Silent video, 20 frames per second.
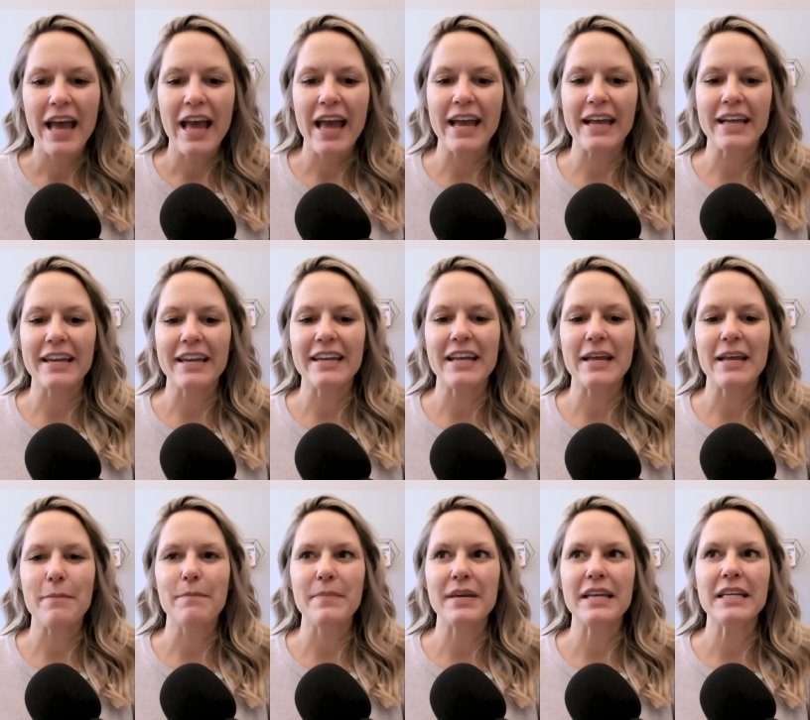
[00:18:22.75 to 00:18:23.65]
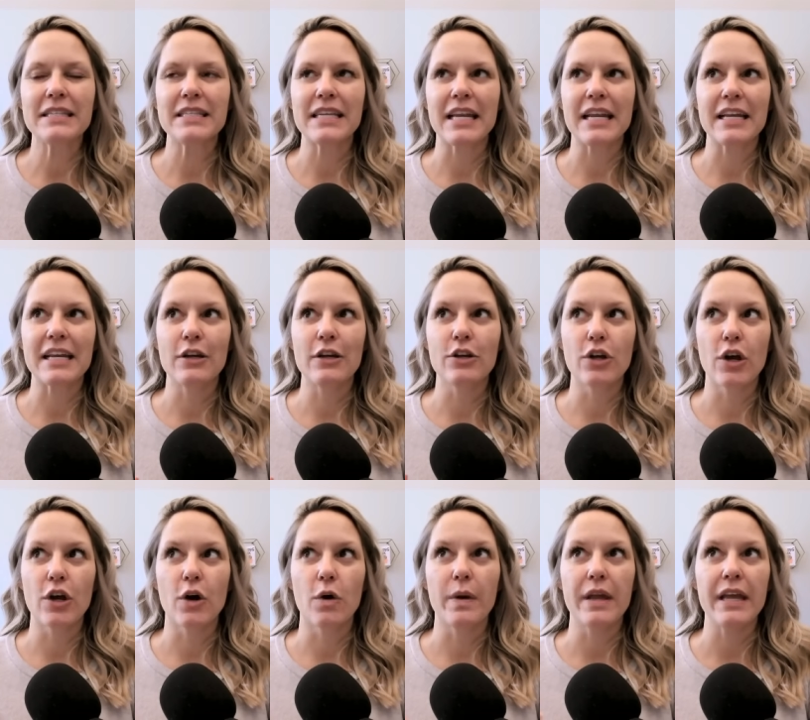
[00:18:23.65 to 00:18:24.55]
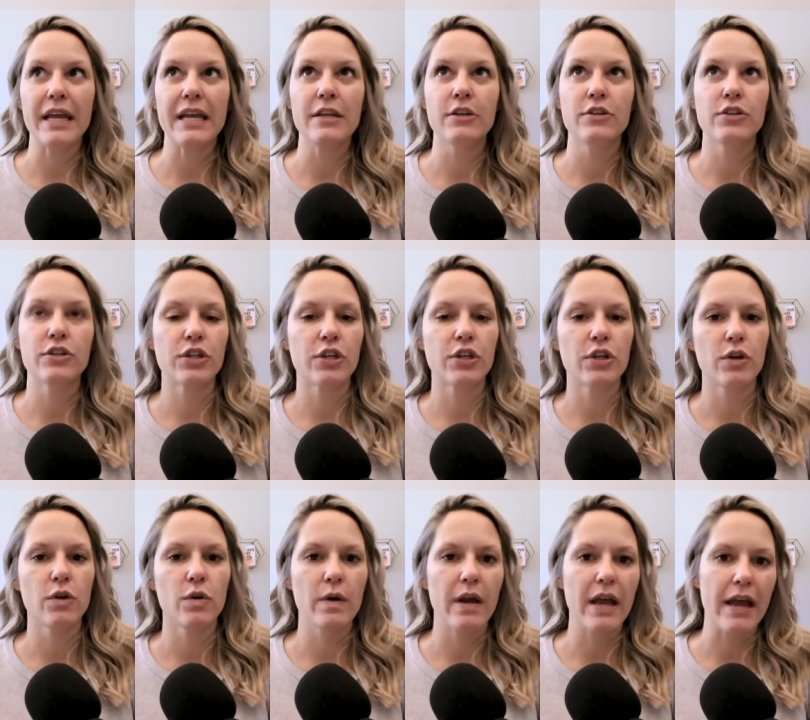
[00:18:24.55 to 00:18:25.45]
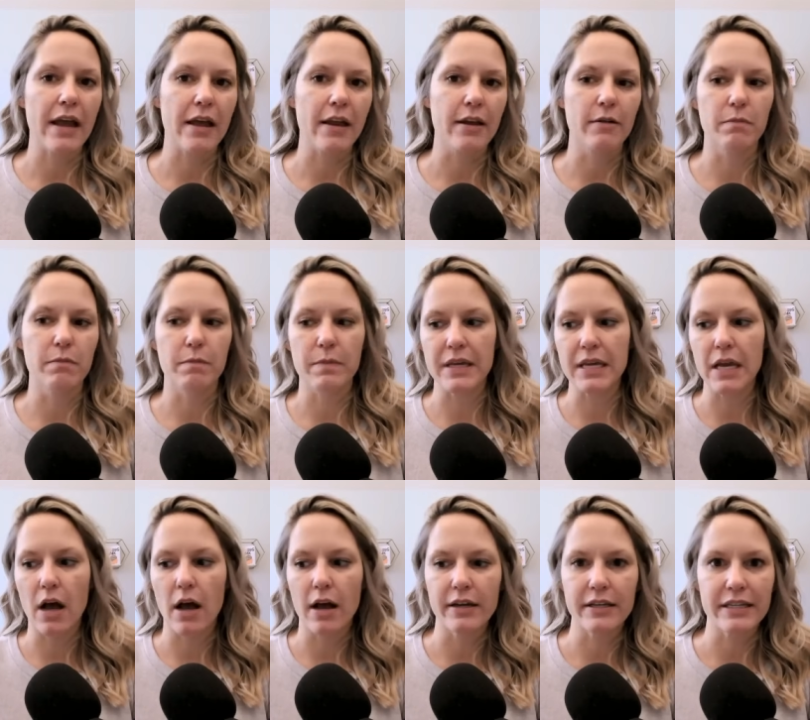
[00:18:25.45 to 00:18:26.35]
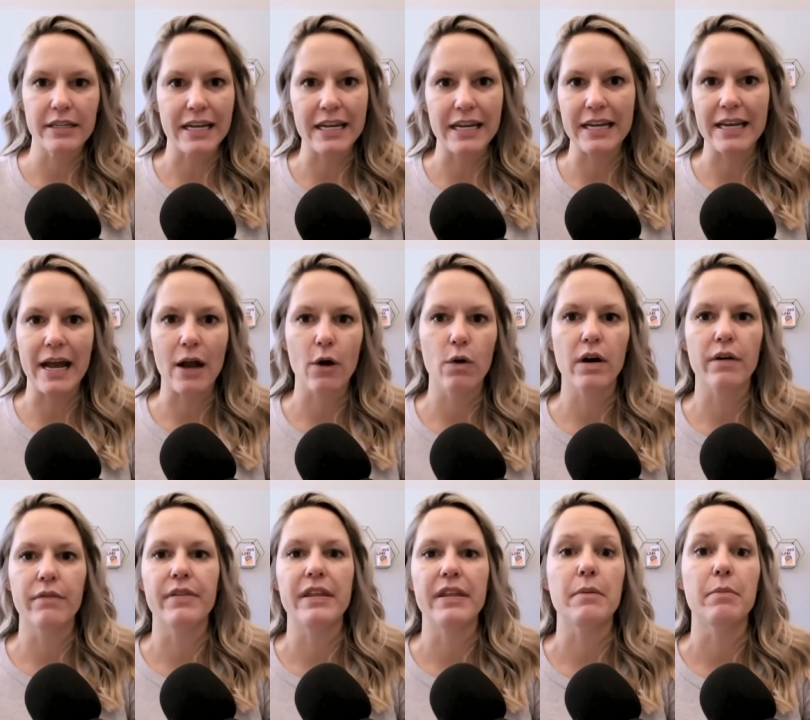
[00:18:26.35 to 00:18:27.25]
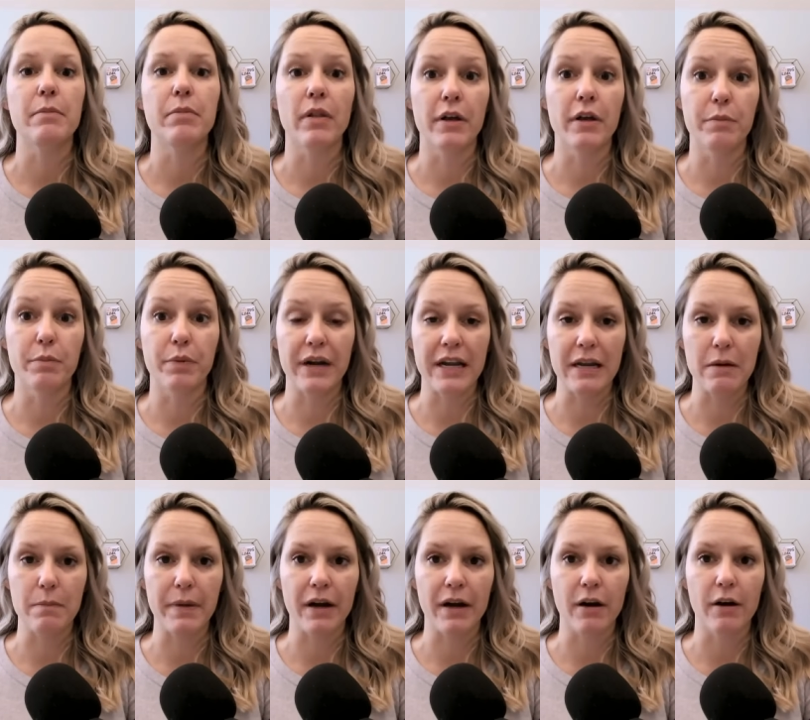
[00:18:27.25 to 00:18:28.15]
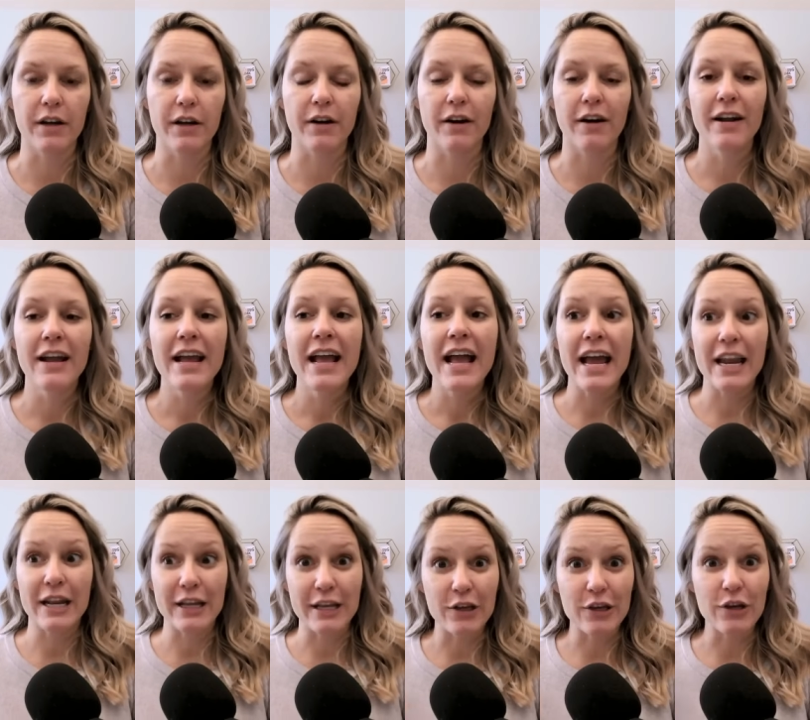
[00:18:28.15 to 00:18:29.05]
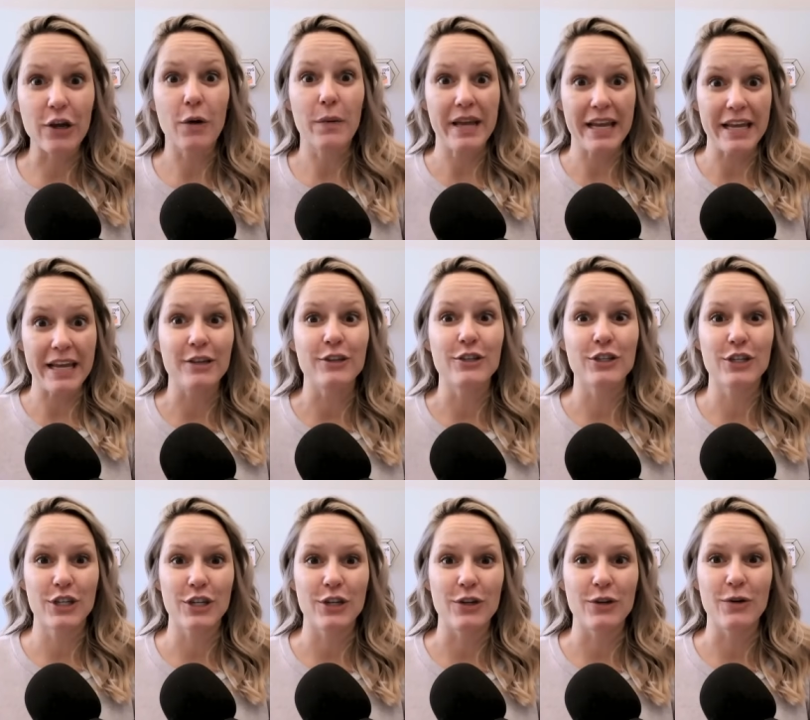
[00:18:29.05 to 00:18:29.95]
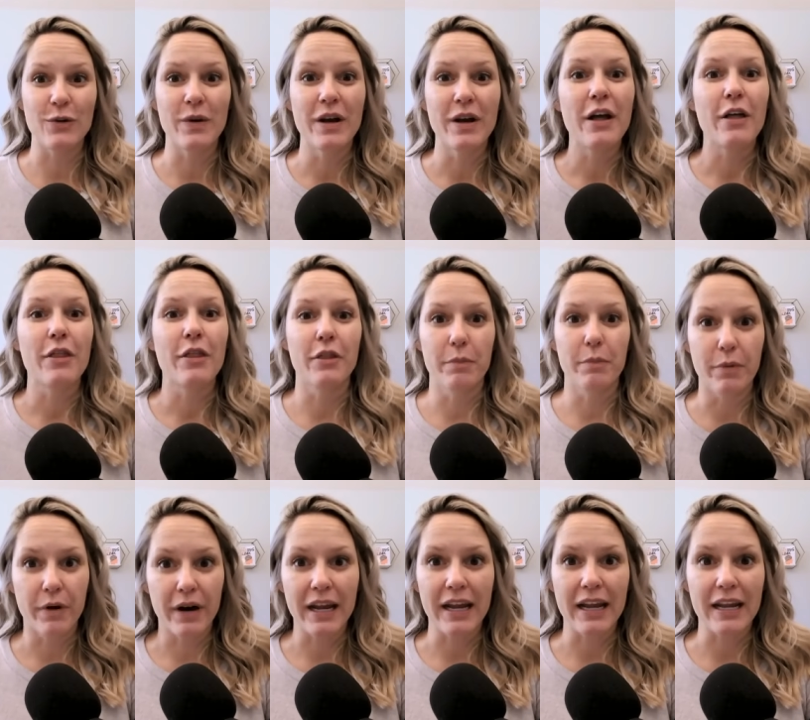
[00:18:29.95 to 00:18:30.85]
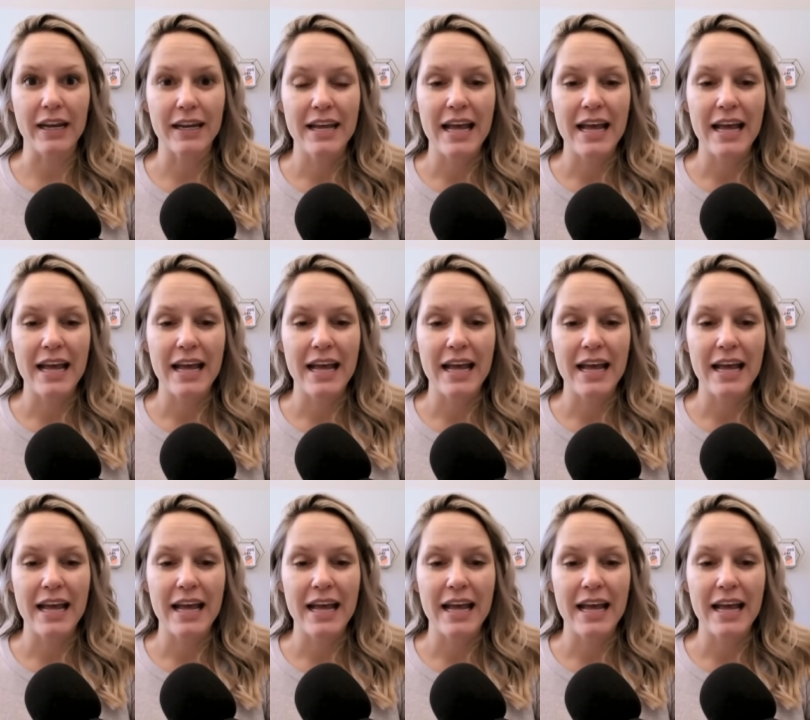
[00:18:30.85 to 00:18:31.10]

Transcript: And it means that it can go into and beyond, in and out of the blood-brain barrier, and it can go into the brain.